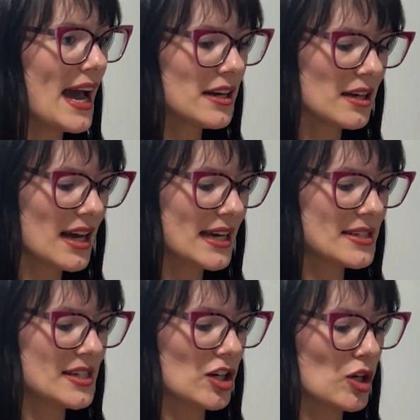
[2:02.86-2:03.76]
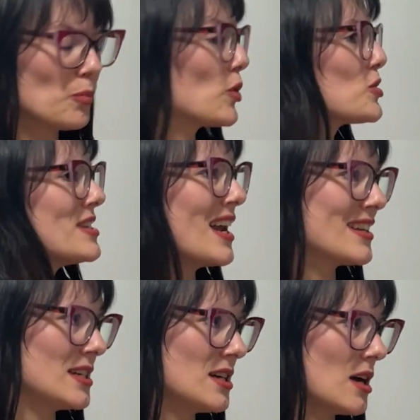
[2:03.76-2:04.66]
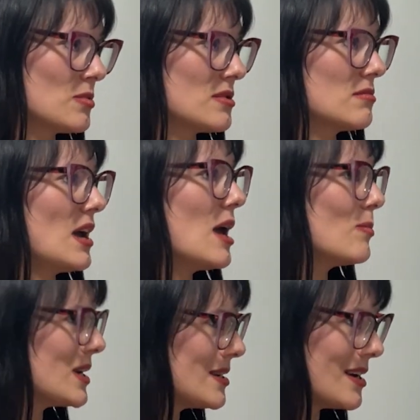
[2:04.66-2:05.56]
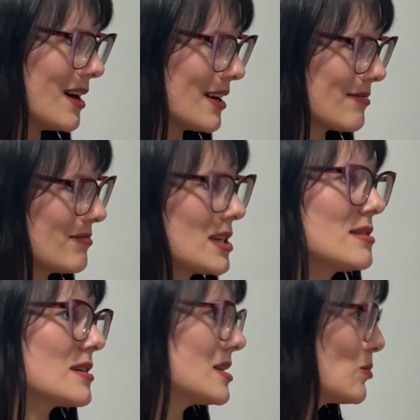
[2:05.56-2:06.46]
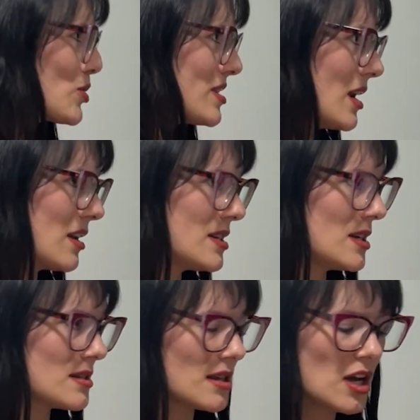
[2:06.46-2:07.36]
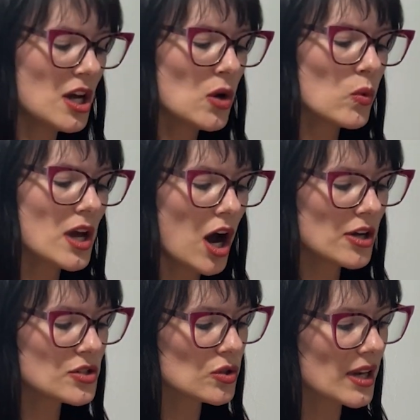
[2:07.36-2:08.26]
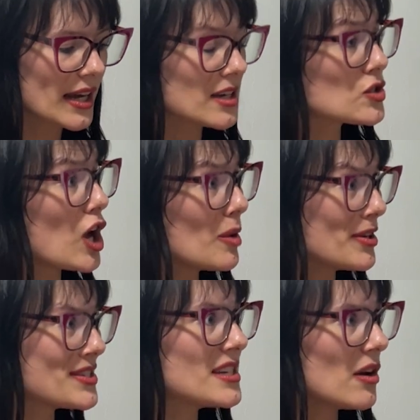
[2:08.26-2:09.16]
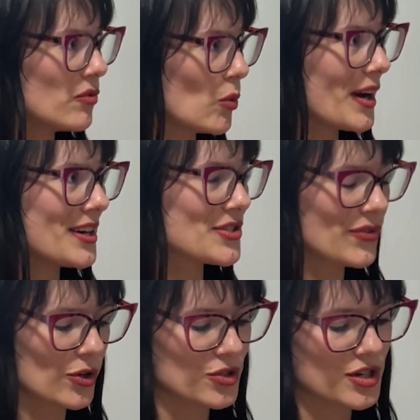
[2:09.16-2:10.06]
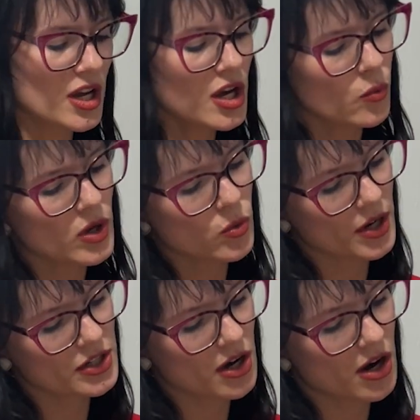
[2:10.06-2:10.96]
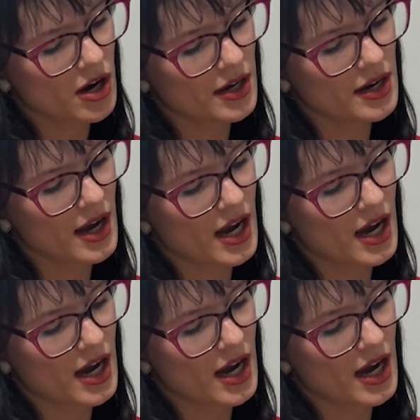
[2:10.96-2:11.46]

analyzed their personality types, MBTI, 16 personalities. We also like, it's all about self-awareness first. We worked on